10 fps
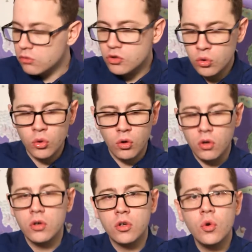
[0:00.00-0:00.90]
Cool,
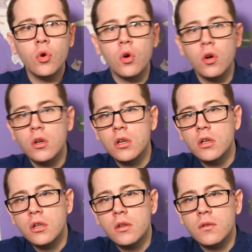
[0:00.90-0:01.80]
cool.
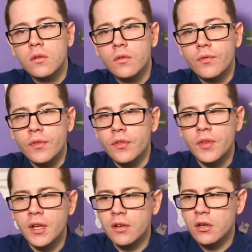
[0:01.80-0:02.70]
And
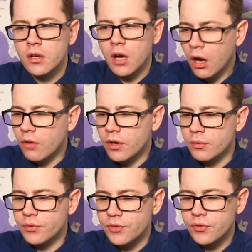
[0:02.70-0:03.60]
then, oh, there
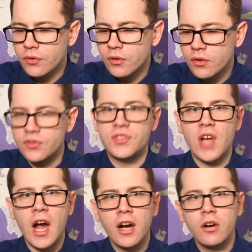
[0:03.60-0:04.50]
was
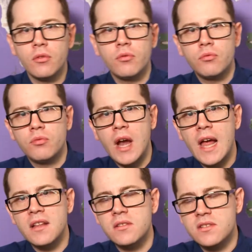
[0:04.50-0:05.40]
dire
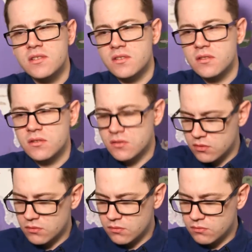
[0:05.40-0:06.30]
rats,
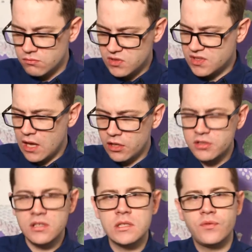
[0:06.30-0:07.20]

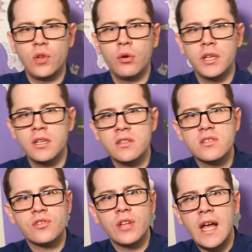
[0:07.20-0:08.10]
skeletons floating in
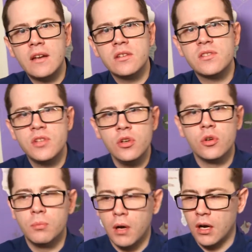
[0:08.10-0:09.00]
this gelatinous
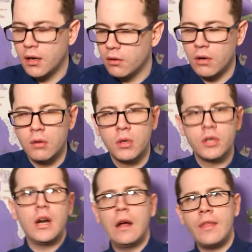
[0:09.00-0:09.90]
cube. I
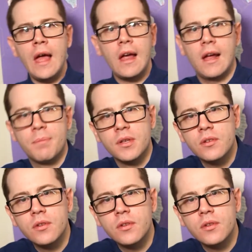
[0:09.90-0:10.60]
wonder how that happened.